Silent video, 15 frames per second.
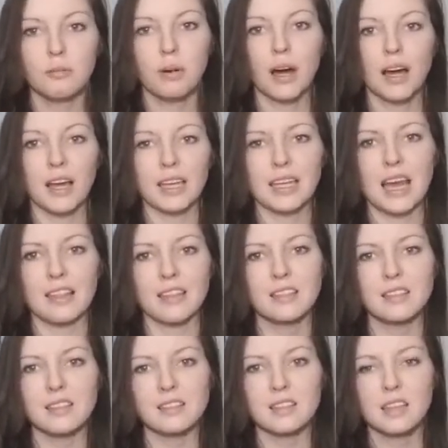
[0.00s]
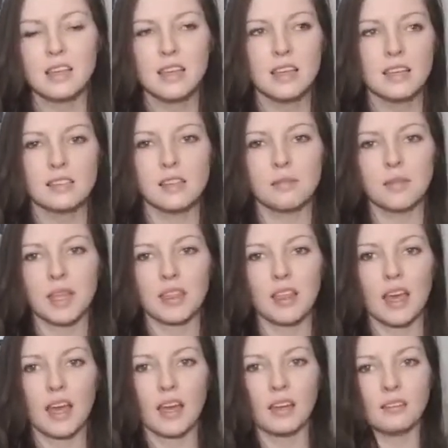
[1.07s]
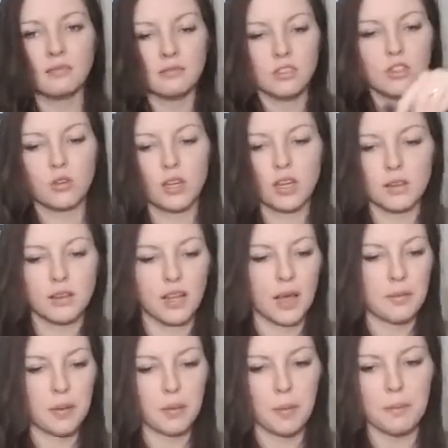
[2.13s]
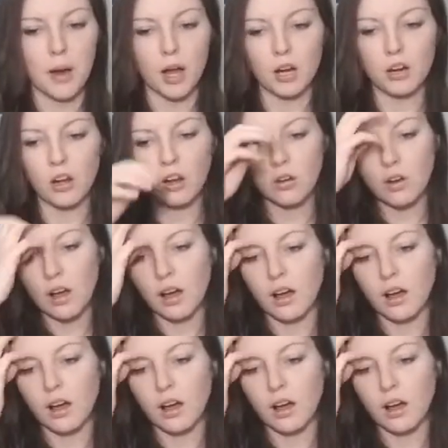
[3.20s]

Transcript: But yeah, this is something that you could let people borrow.